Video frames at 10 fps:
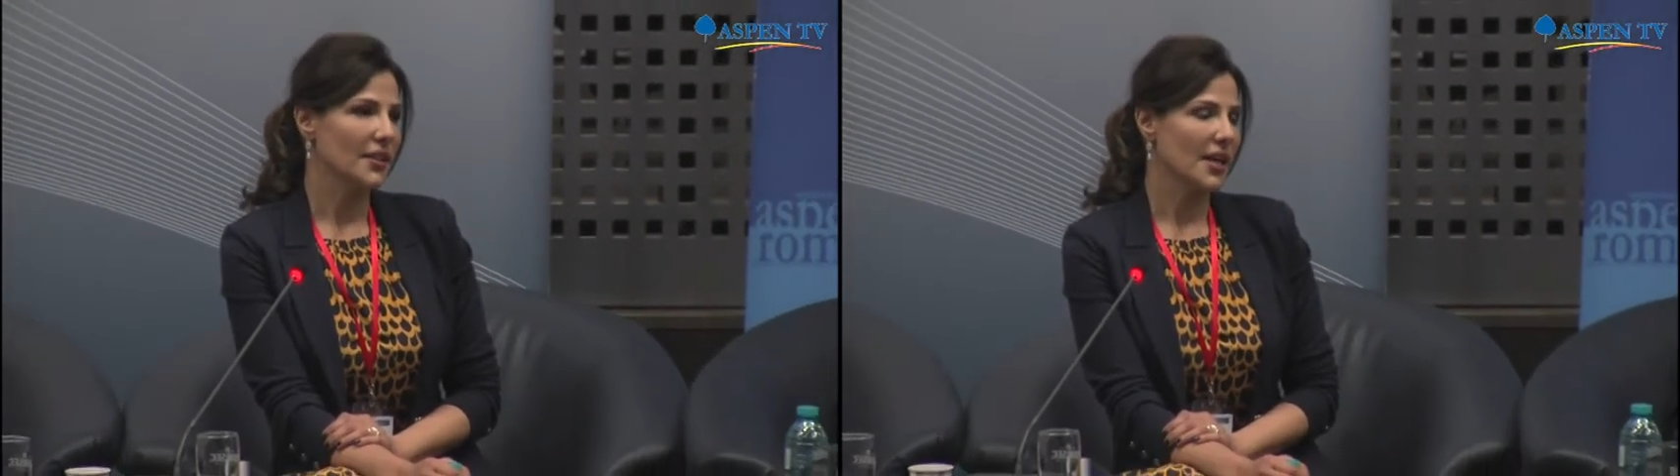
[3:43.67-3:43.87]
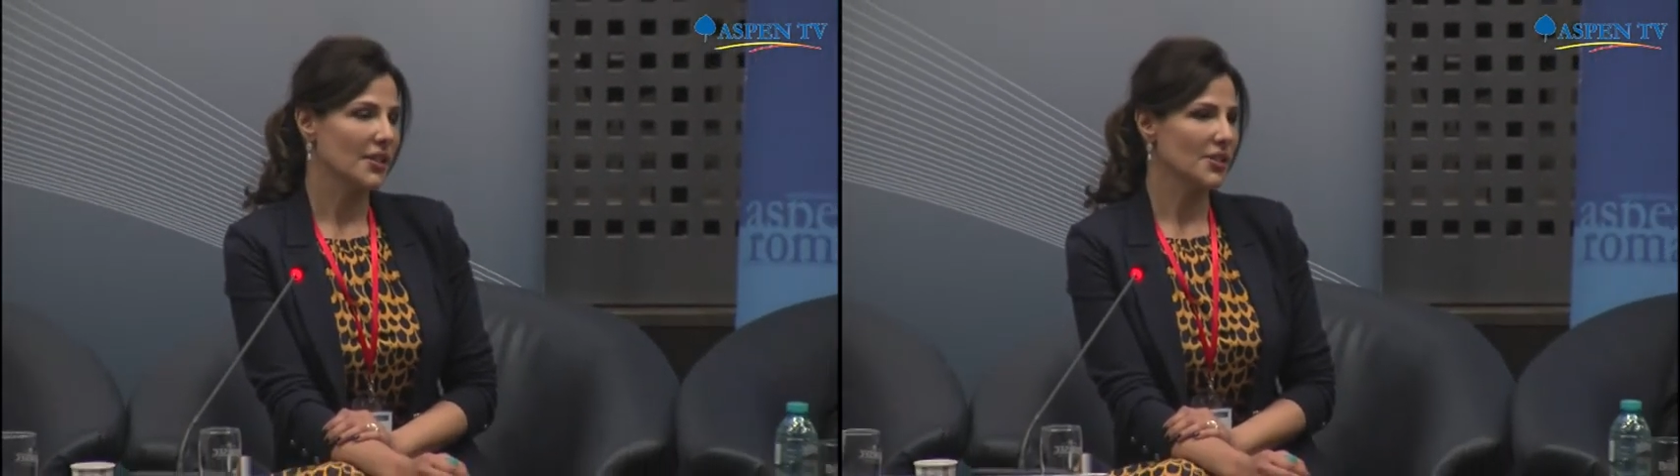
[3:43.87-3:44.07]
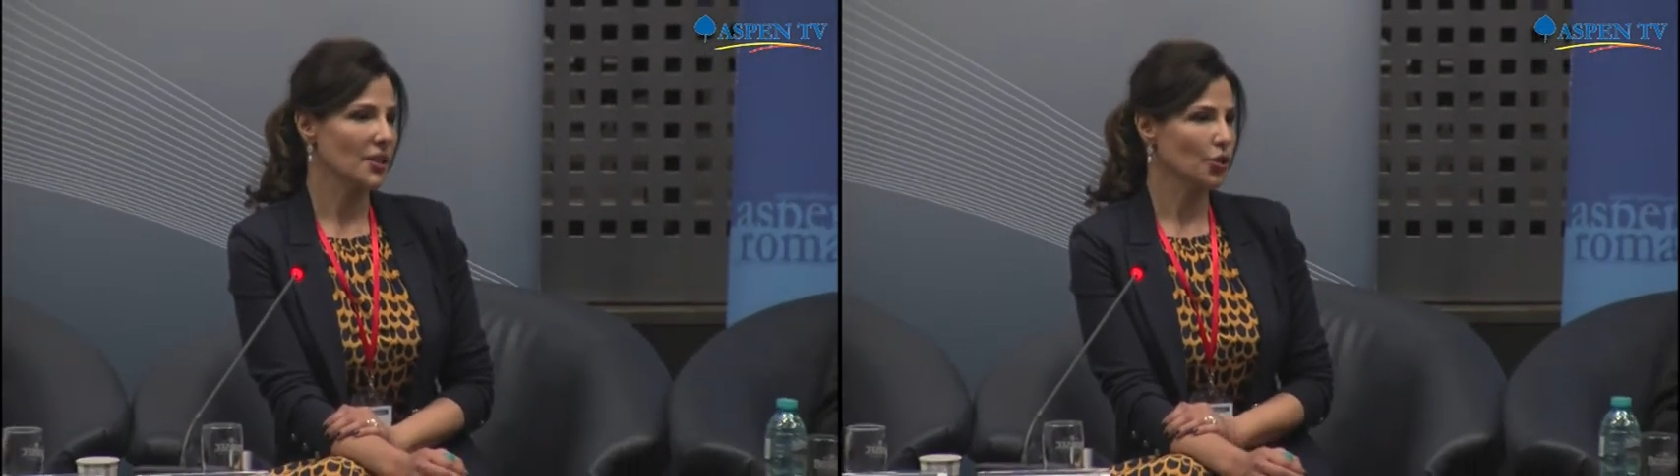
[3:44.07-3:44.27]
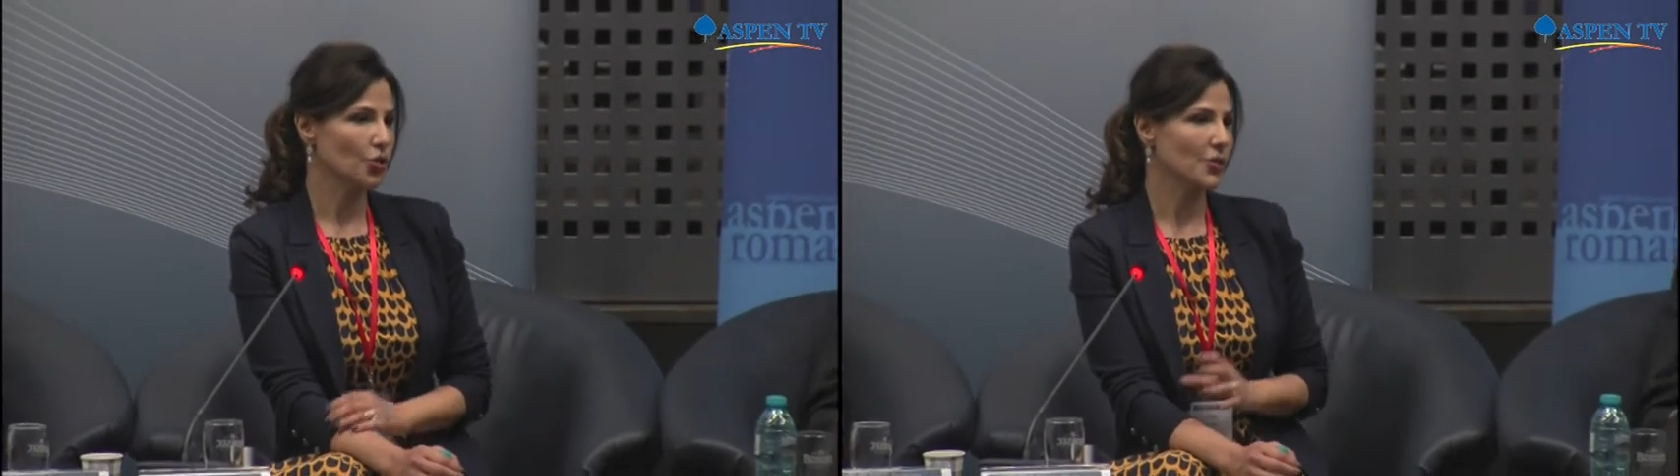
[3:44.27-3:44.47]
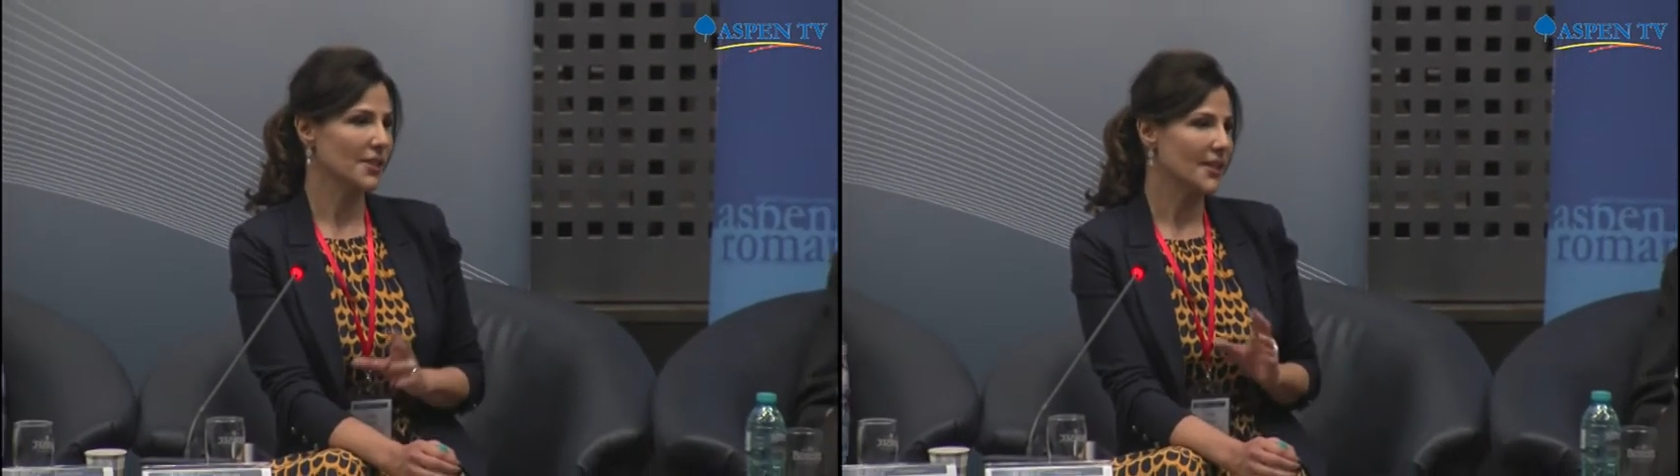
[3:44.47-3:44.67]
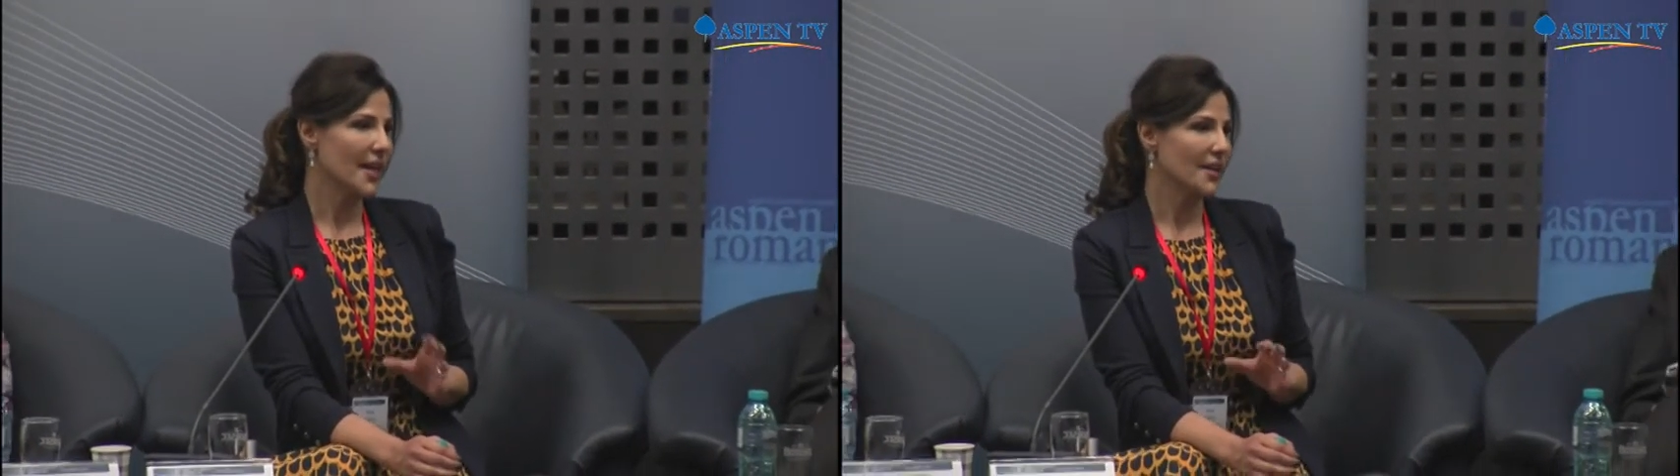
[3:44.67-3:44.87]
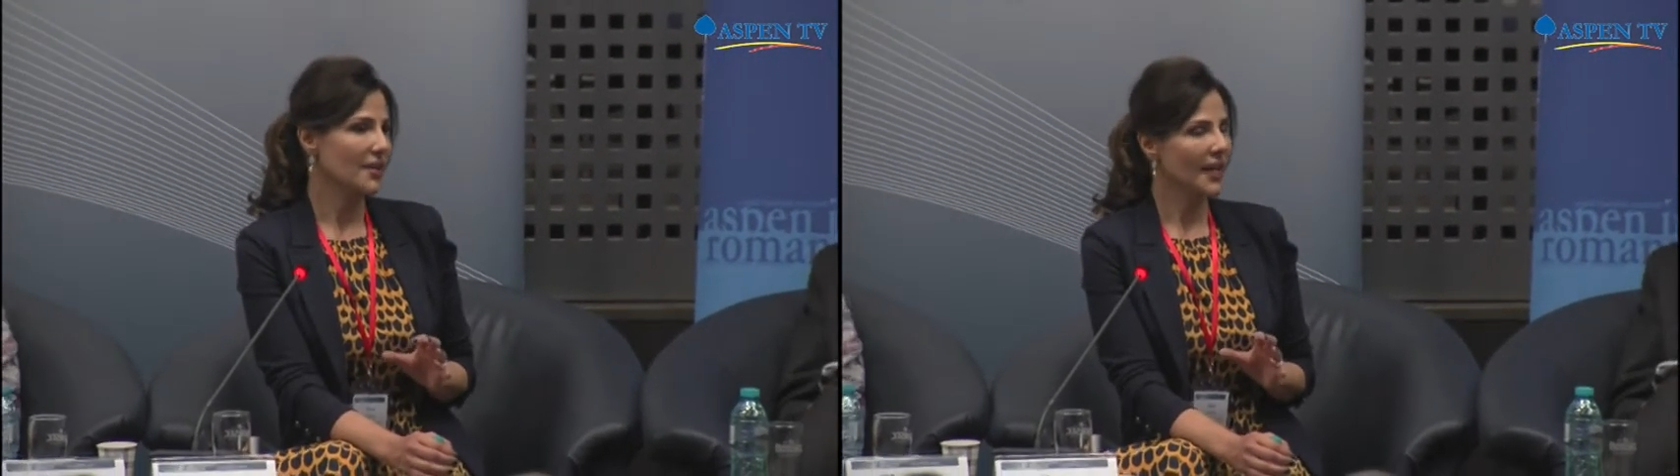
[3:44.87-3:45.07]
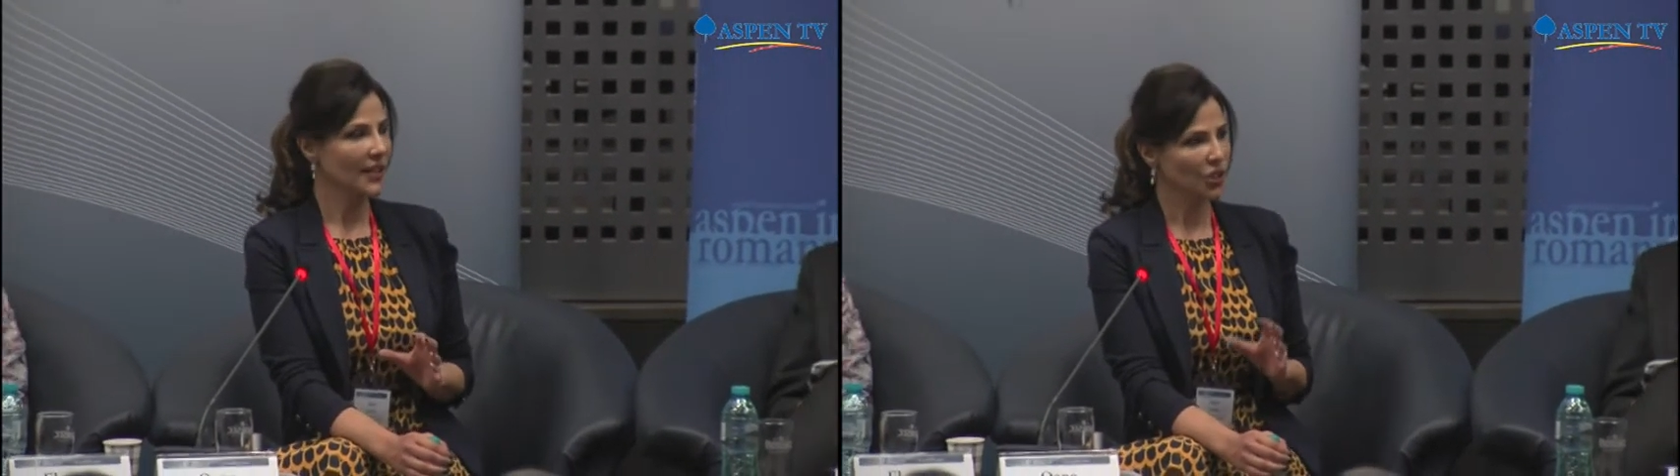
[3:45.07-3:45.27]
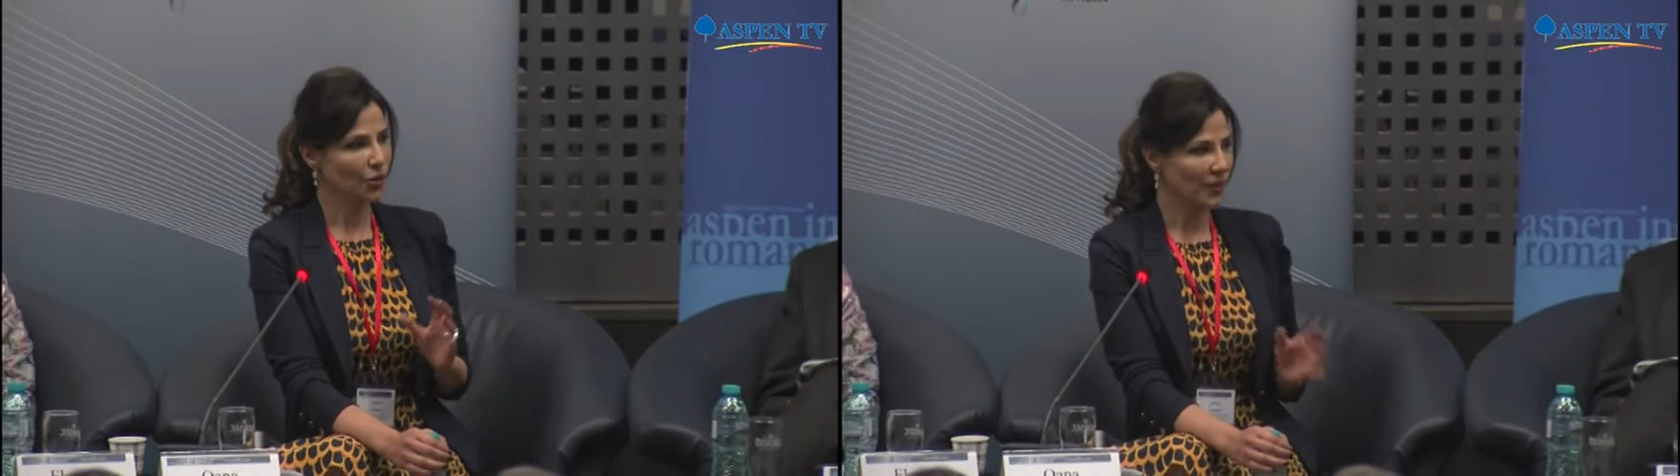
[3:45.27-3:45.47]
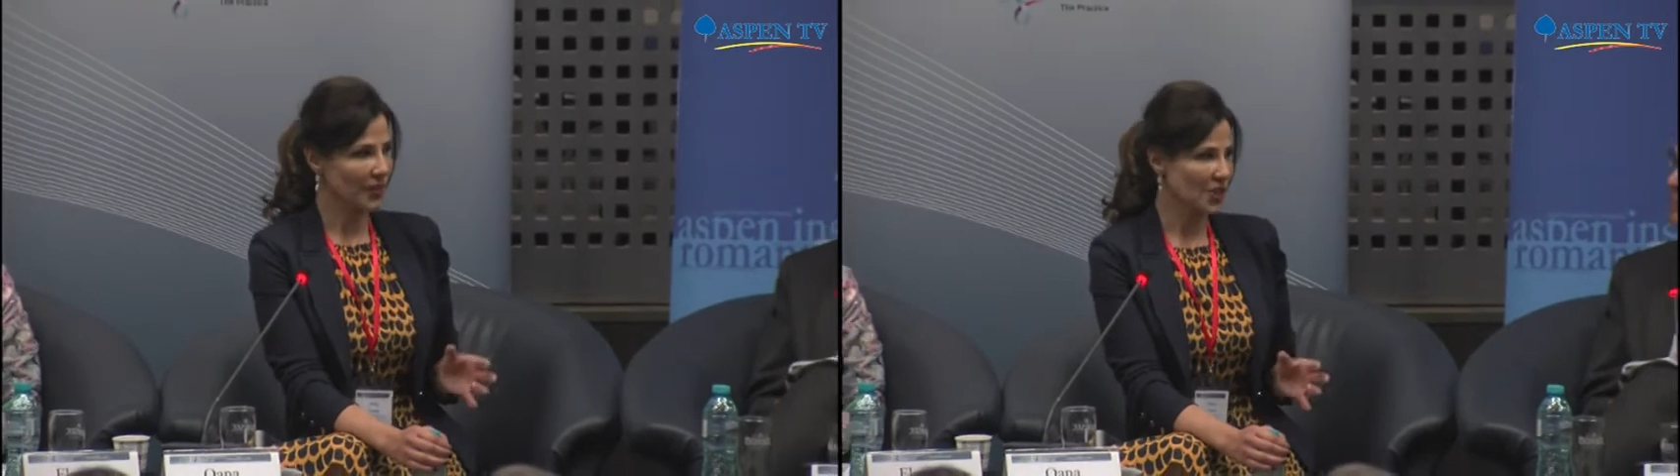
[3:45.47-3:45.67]
also to stay
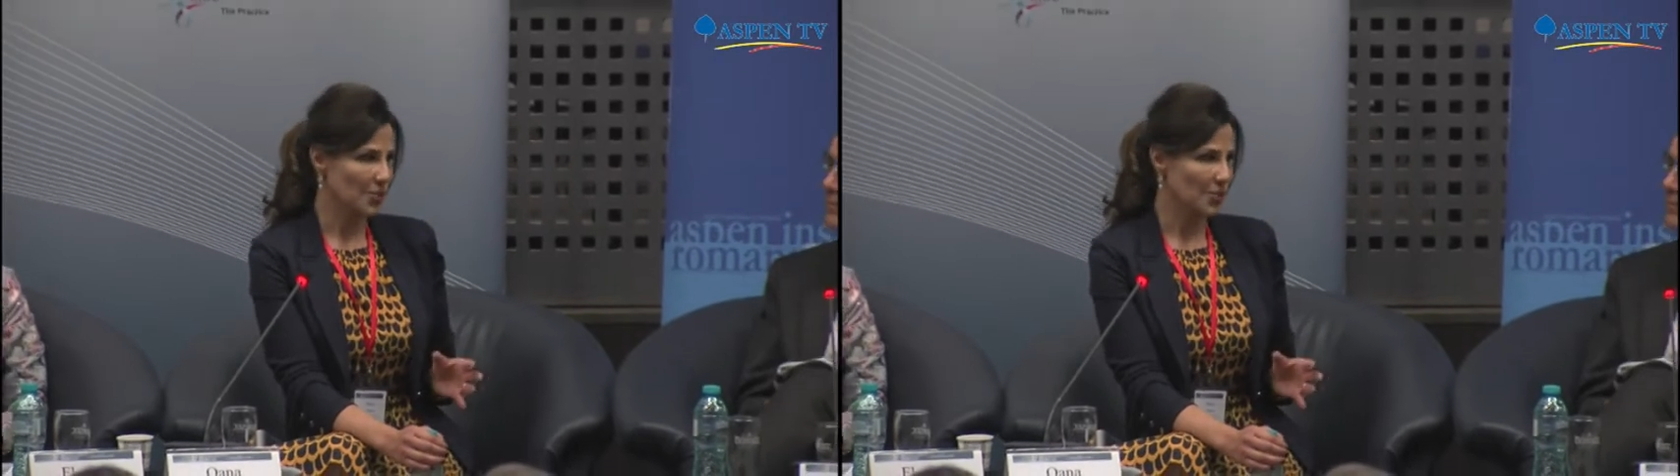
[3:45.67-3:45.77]
connected with the